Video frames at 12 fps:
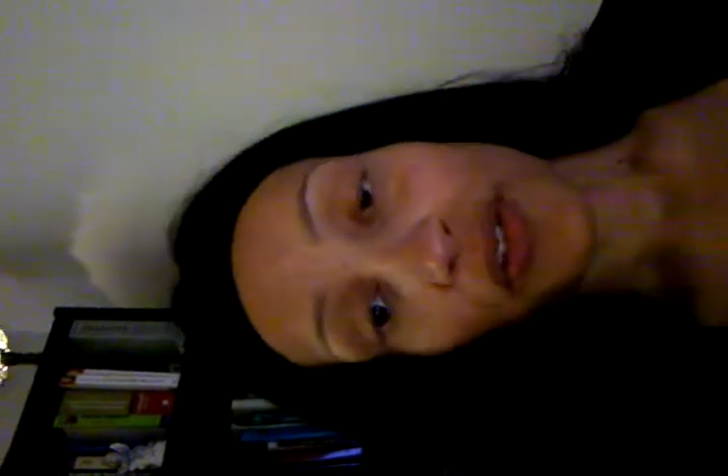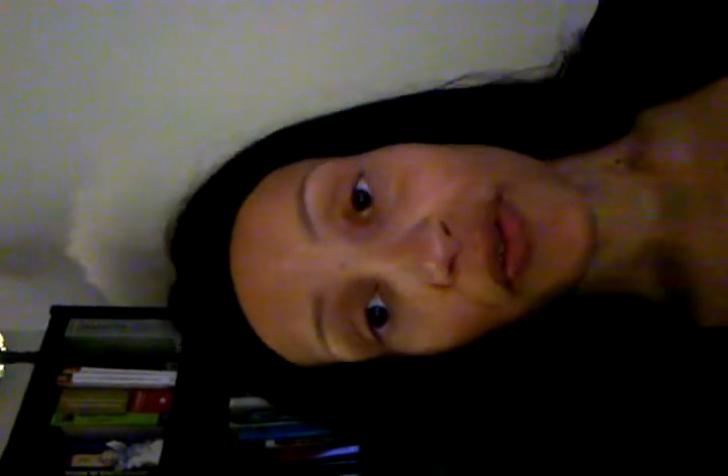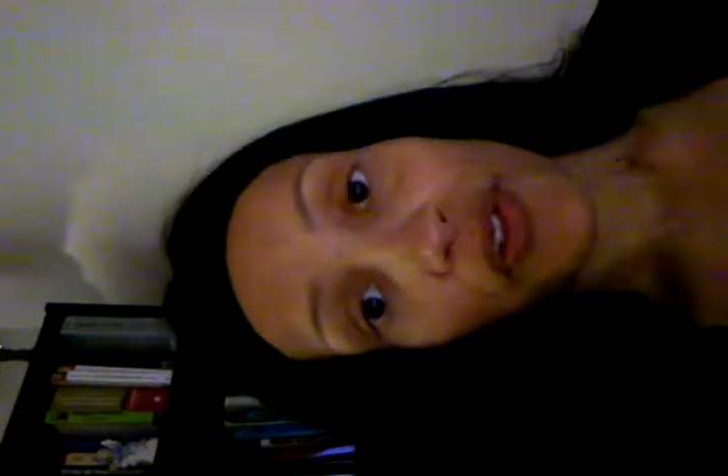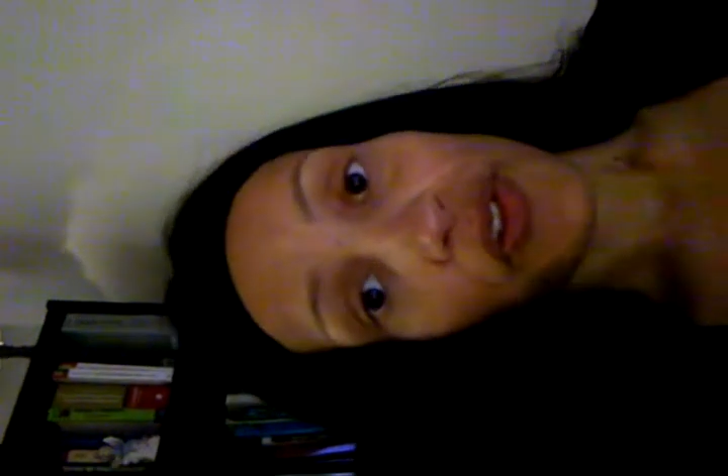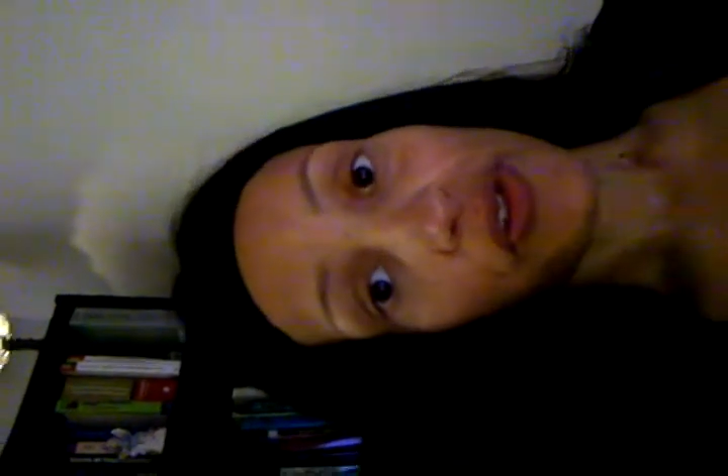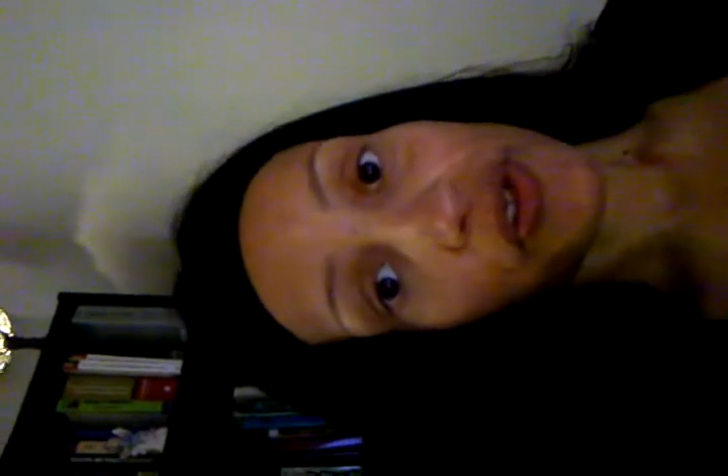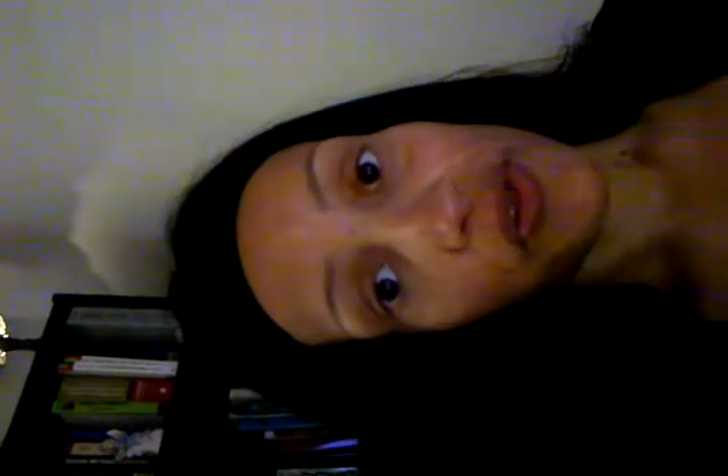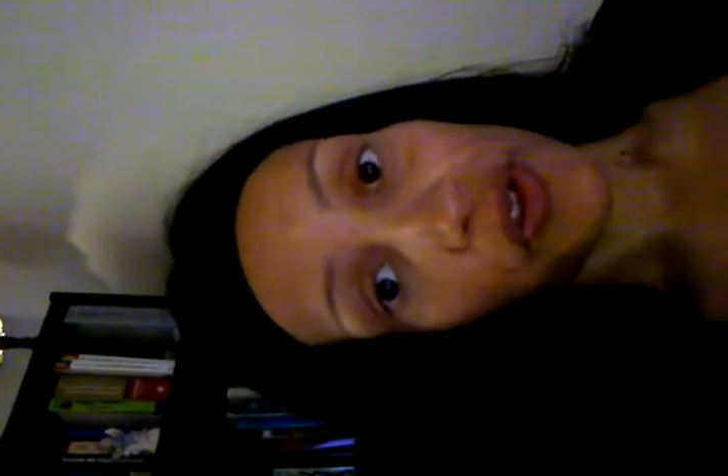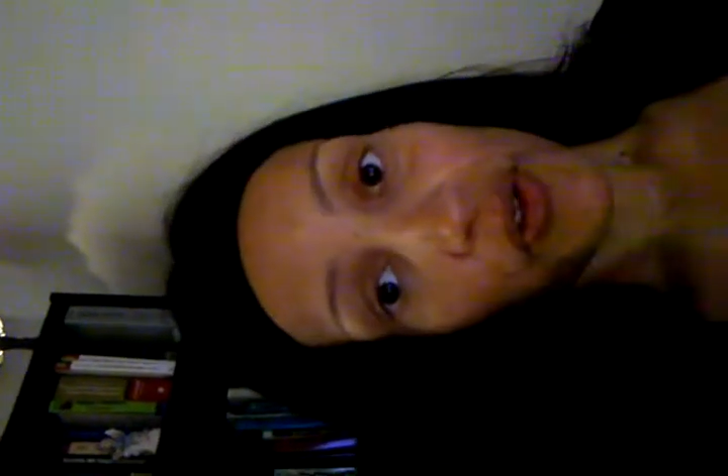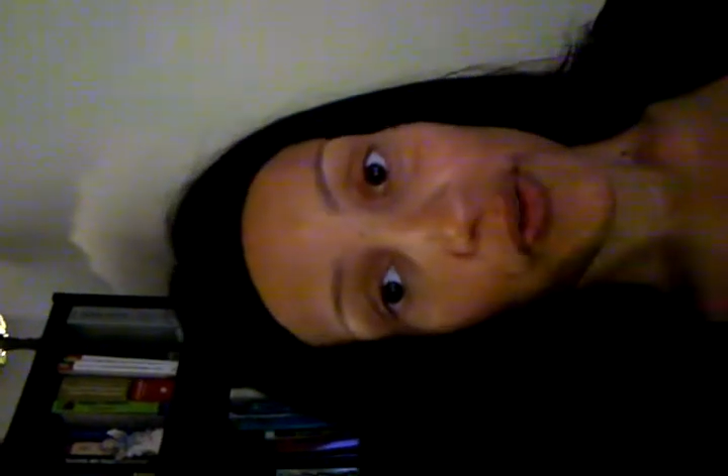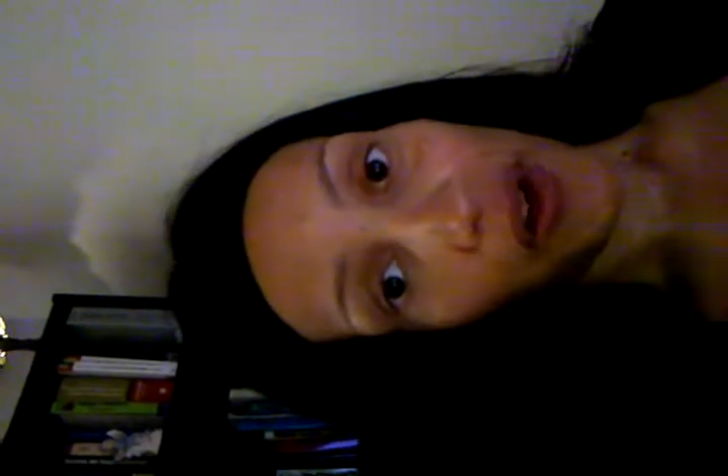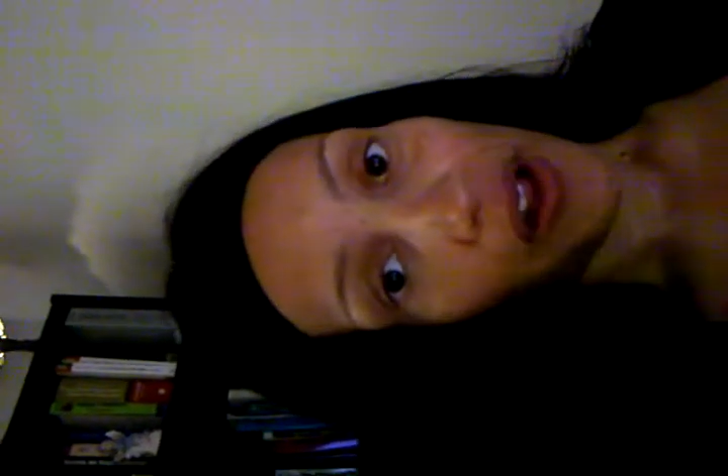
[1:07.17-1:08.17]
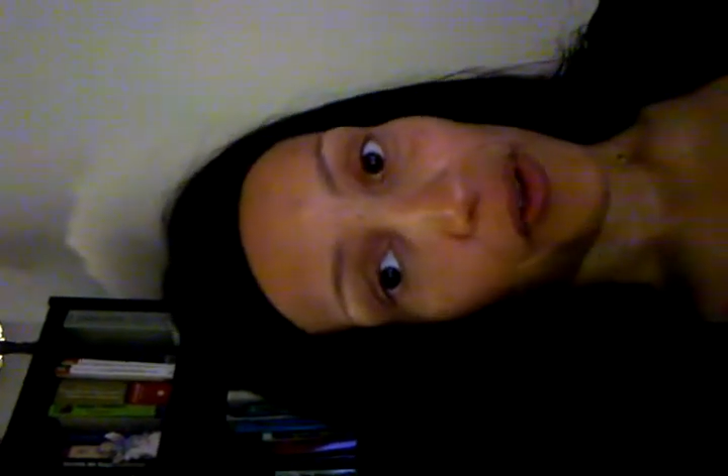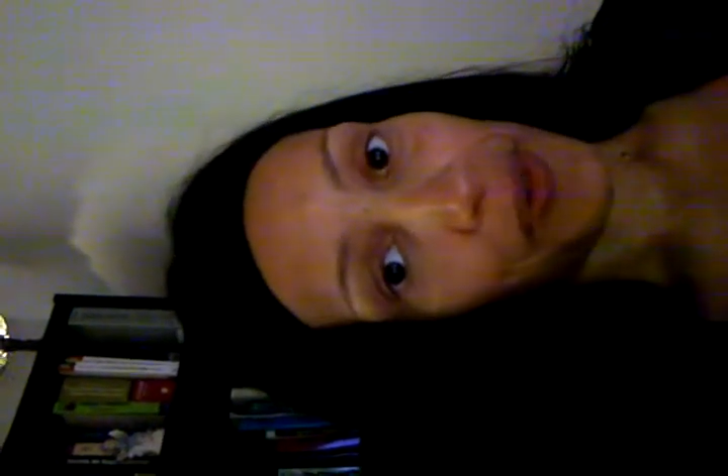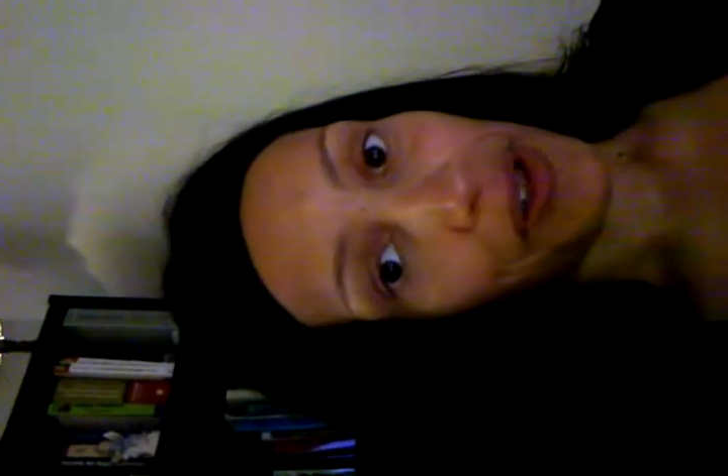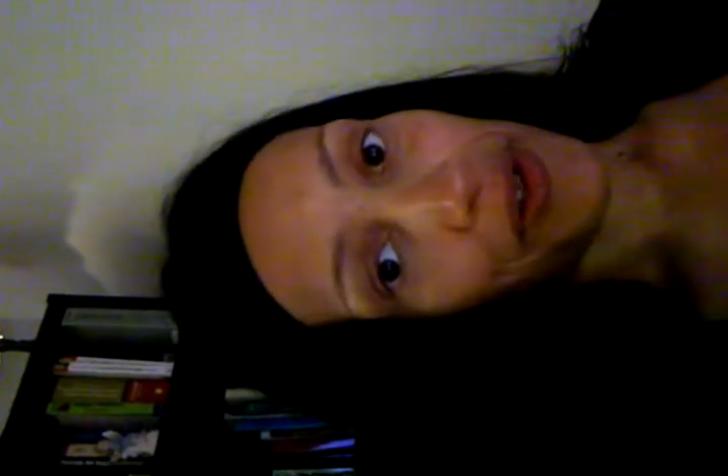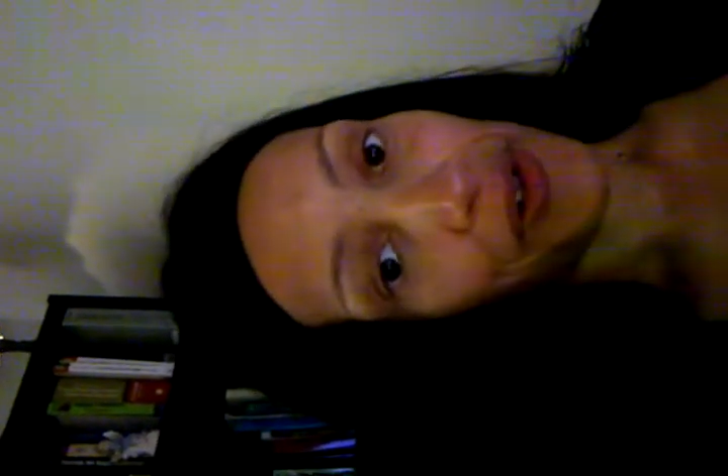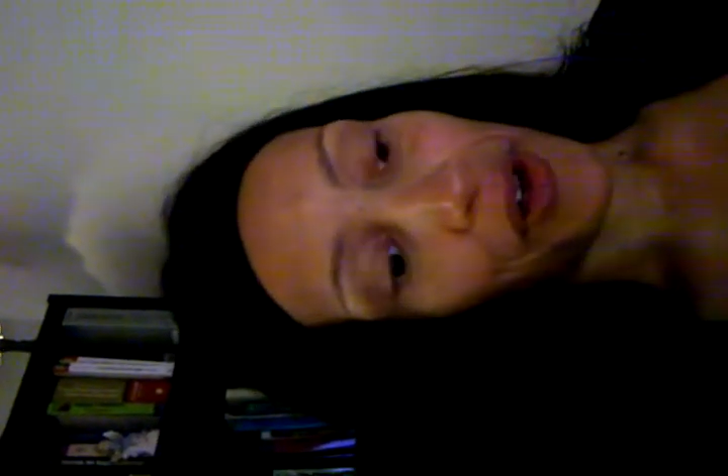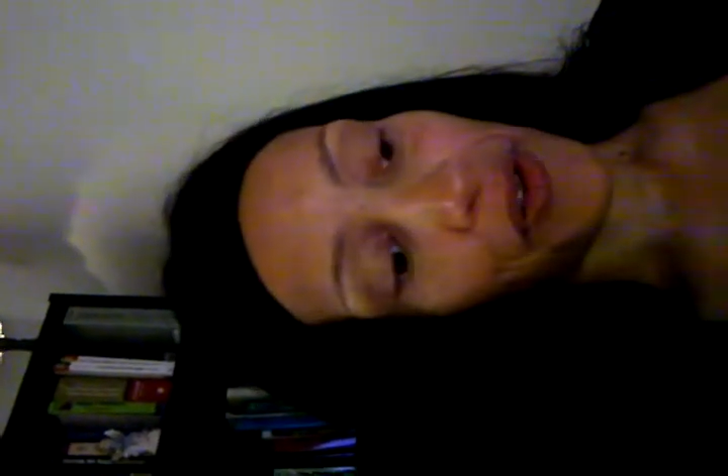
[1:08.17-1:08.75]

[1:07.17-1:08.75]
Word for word: So for those of you who follow me,